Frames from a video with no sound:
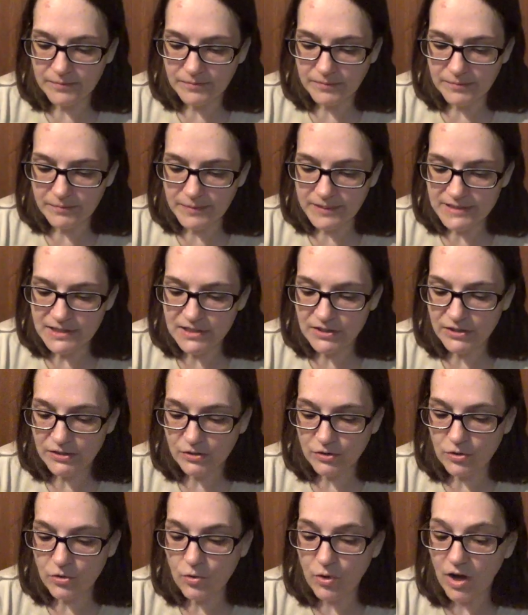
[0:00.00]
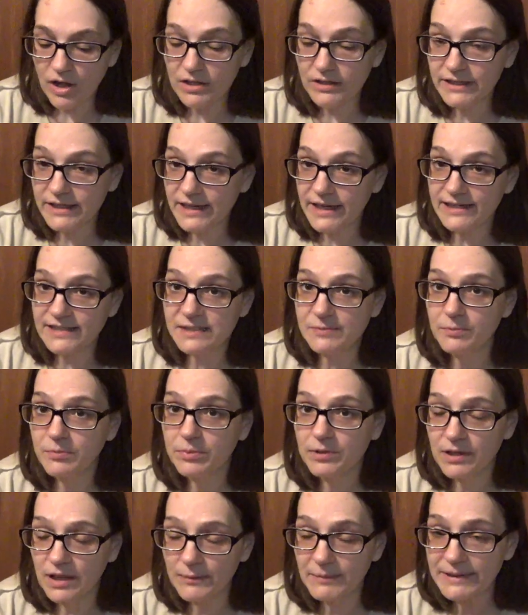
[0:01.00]
material quality has
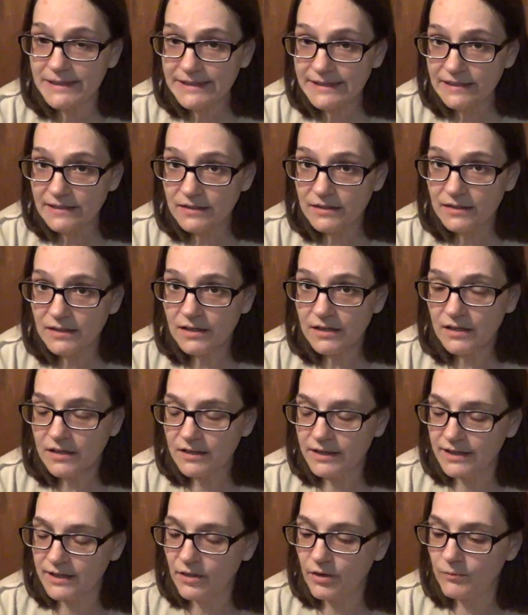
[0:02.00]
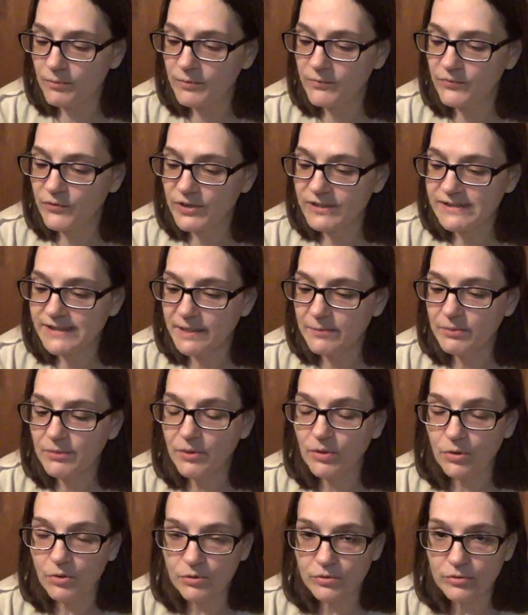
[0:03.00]
plummeted. Like, for example,
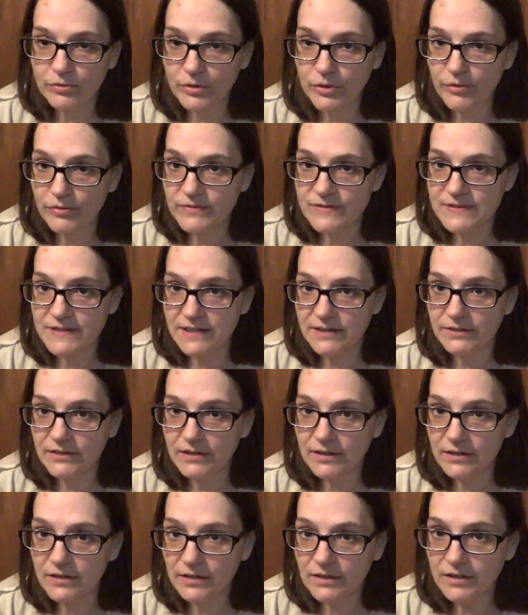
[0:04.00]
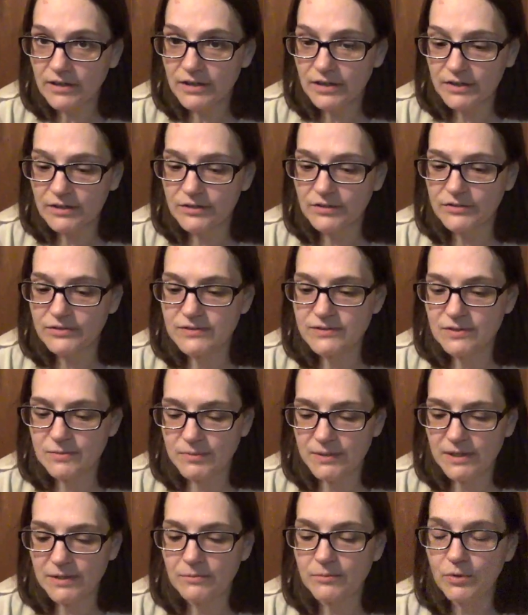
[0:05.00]
old growth cedar used to
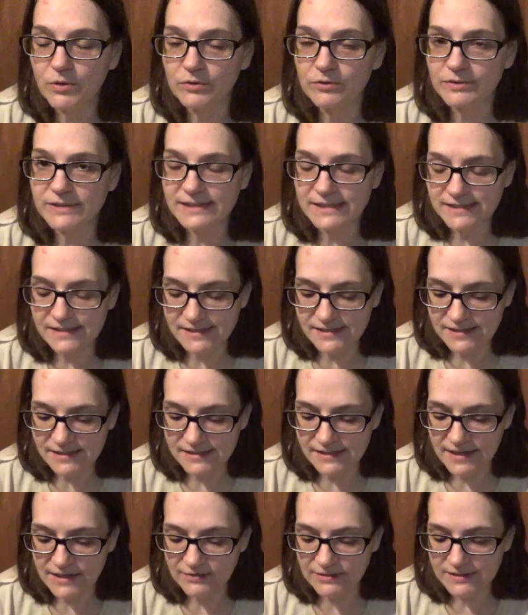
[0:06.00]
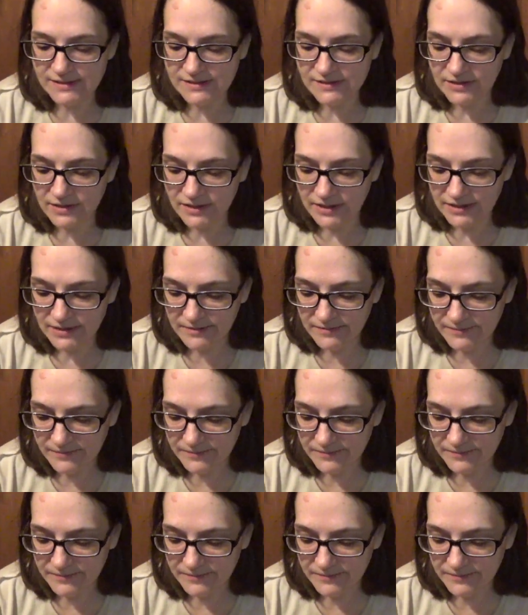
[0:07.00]
be mold resistant, now it's not.